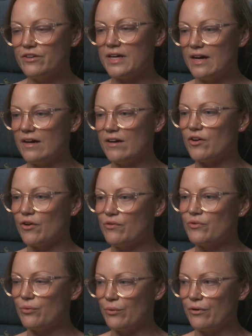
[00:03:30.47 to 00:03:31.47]
you can't go
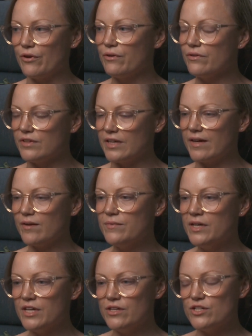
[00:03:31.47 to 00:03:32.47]
through like
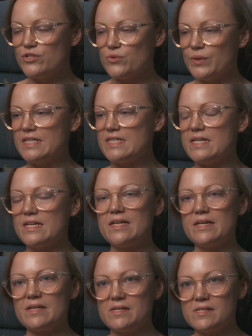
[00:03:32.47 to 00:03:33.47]
20
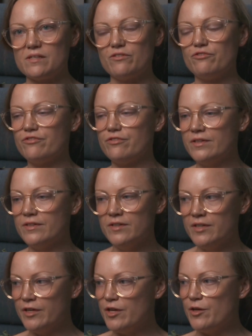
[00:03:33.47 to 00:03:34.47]
years of
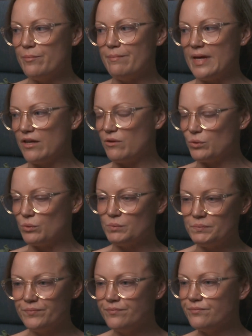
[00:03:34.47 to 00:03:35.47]

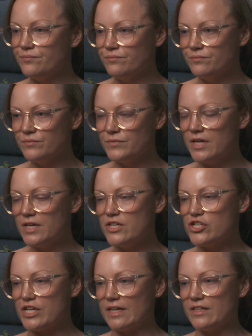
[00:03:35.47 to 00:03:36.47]
medical
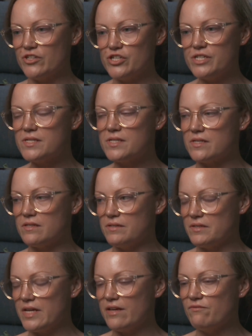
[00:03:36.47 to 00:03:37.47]
challenges
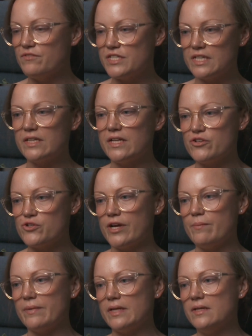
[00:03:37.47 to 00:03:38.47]
and infertility
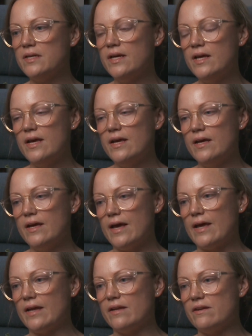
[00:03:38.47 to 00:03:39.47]
treatment
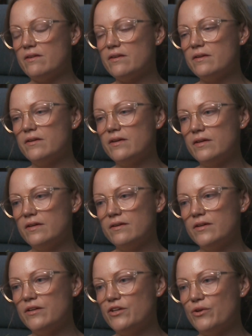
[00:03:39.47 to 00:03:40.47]
and
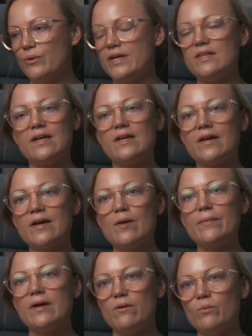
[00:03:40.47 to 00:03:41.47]
you're either going to
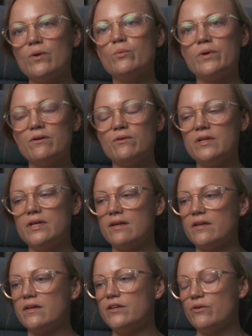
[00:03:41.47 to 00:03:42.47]
come out one way or the
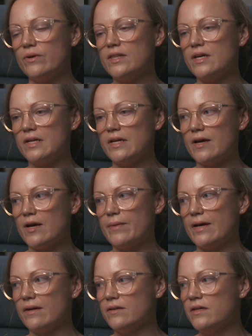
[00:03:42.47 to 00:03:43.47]
other. You're either going to come
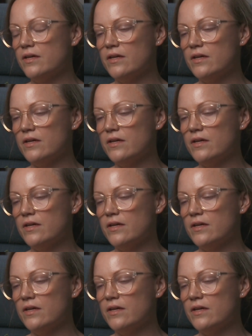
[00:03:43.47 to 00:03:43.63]
out